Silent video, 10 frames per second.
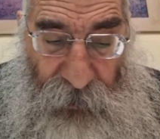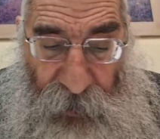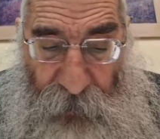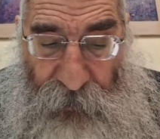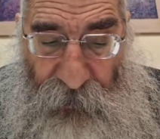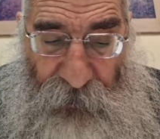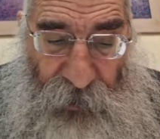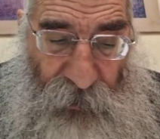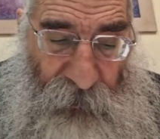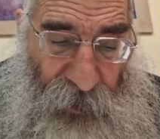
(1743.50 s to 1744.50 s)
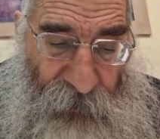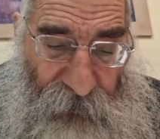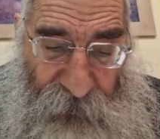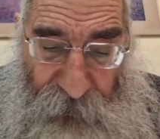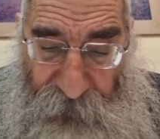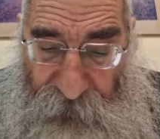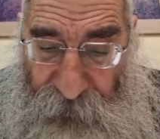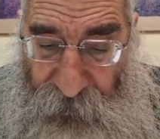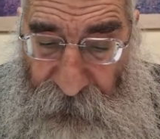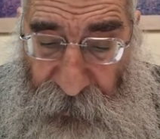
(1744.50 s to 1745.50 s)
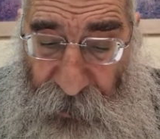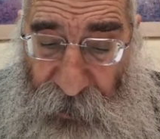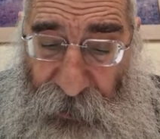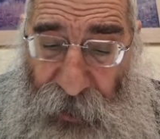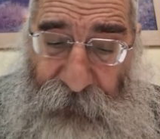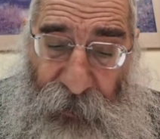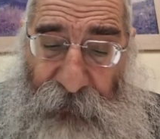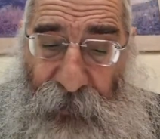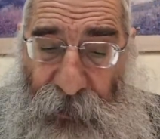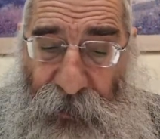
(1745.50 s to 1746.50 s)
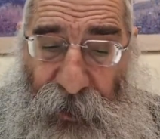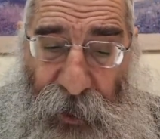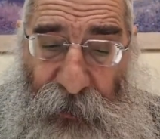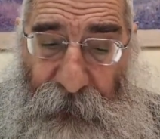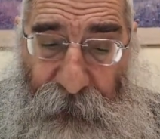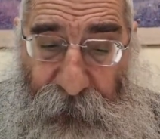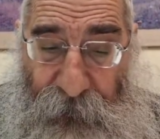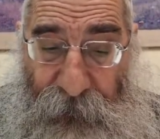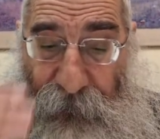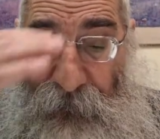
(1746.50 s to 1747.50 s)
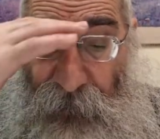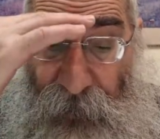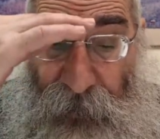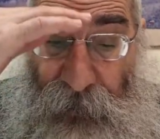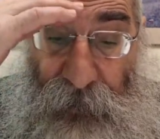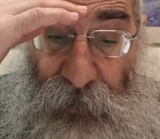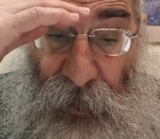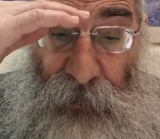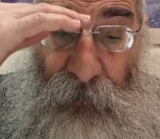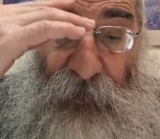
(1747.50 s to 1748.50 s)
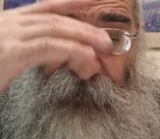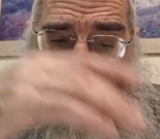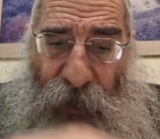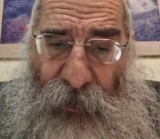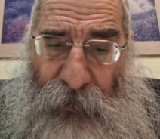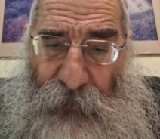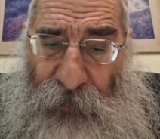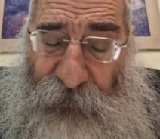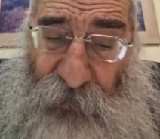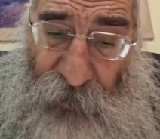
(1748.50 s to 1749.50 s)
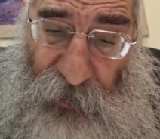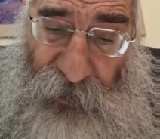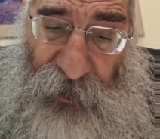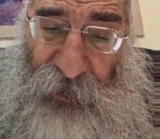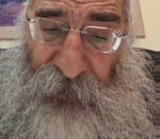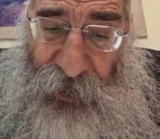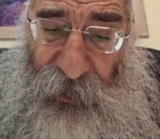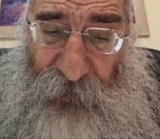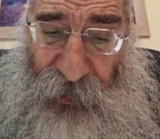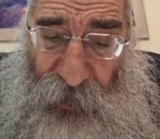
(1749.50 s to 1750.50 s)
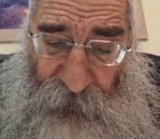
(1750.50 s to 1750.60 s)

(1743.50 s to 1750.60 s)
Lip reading: that happens from below above. It's archlabin, you have to understand. Tari mavur, it's explained, bekama